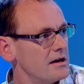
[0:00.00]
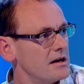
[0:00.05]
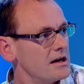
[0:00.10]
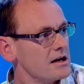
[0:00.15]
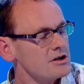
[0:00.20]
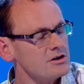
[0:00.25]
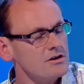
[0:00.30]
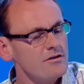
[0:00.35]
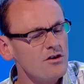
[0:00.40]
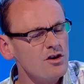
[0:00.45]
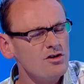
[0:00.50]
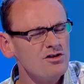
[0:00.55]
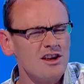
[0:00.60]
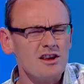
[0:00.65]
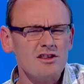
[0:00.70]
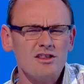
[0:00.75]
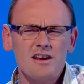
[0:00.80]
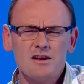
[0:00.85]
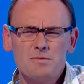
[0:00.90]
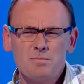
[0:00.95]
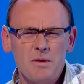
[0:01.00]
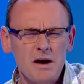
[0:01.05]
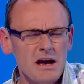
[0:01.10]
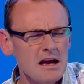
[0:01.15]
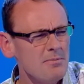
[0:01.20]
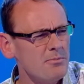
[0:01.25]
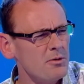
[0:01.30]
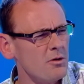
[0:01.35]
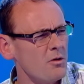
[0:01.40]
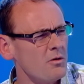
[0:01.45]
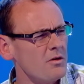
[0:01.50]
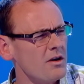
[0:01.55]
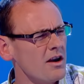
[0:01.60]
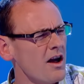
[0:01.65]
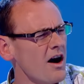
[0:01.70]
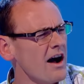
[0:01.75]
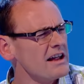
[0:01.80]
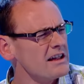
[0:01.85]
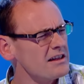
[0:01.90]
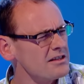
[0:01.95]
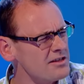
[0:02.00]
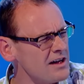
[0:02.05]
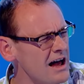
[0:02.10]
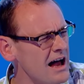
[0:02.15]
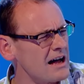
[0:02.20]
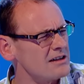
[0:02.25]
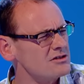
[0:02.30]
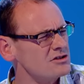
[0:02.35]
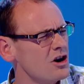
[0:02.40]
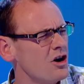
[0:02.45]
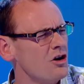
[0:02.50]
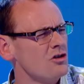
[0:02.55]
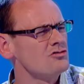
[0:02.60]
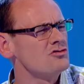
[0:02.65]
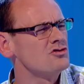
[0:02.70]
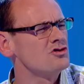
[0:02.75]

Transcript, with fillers: Because if you think there's people like that on